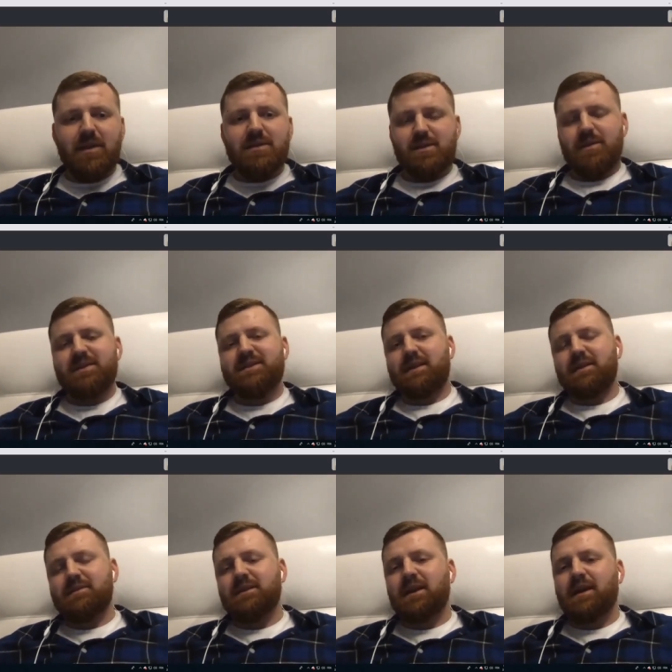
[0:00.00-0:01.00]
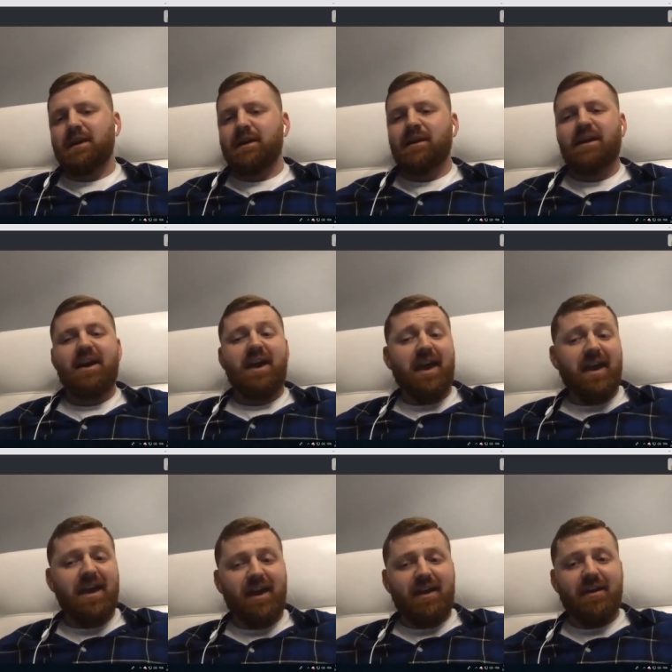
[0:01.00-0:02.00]
So it sounds like
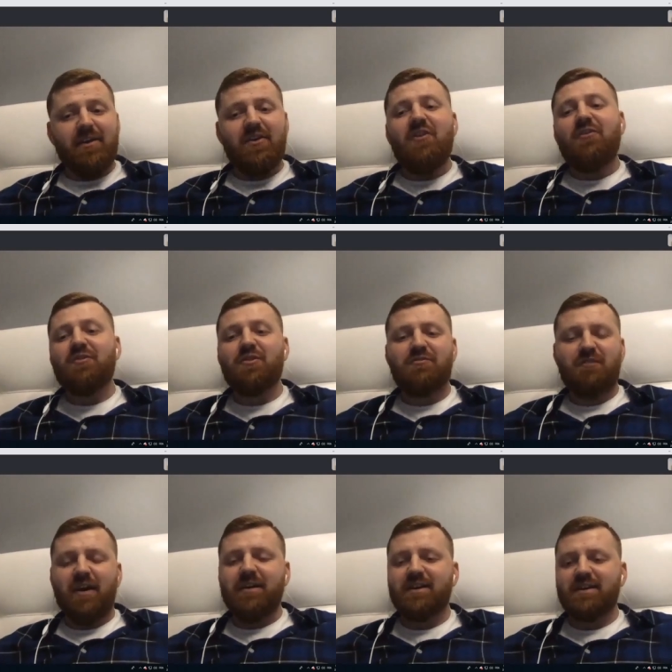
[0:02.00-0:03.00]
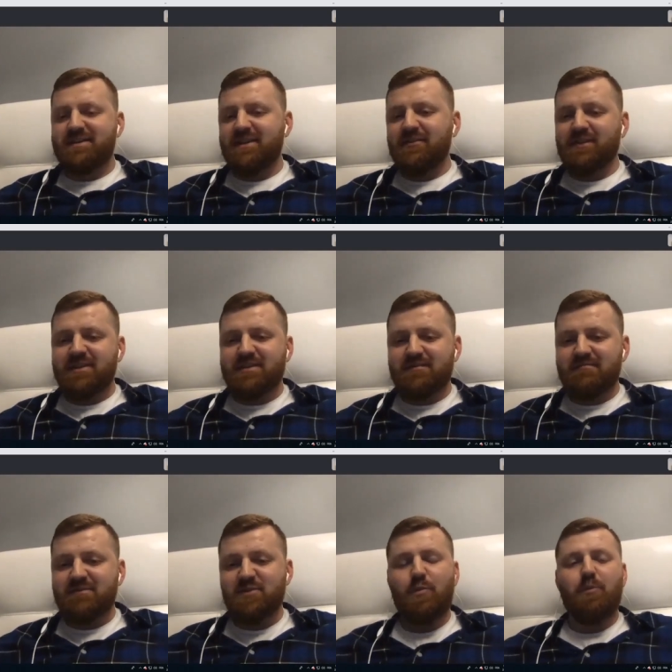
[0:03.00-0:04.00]
AI for finding secrets.
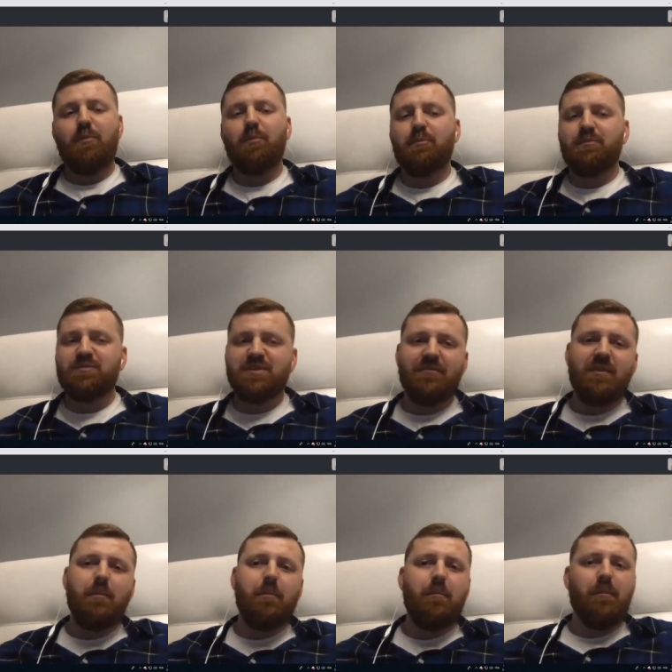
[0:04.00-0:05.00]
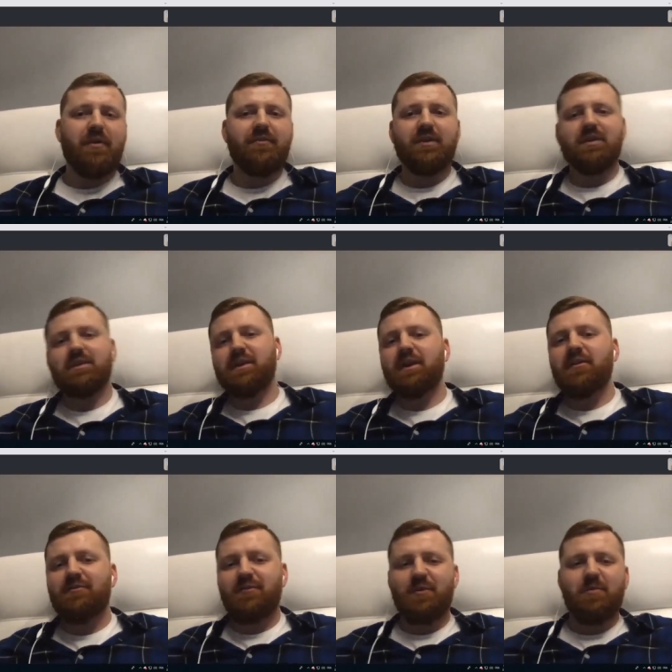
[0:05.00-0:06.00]
So something perfectly
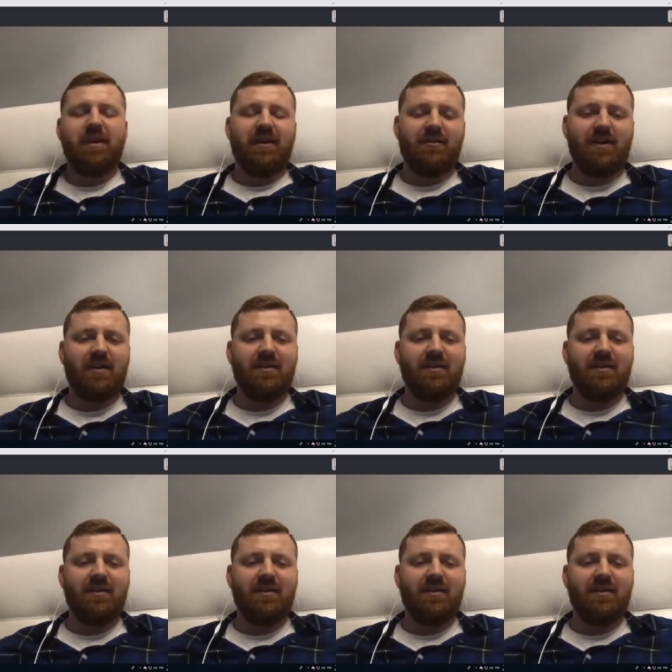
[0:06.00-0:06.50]
for me, right?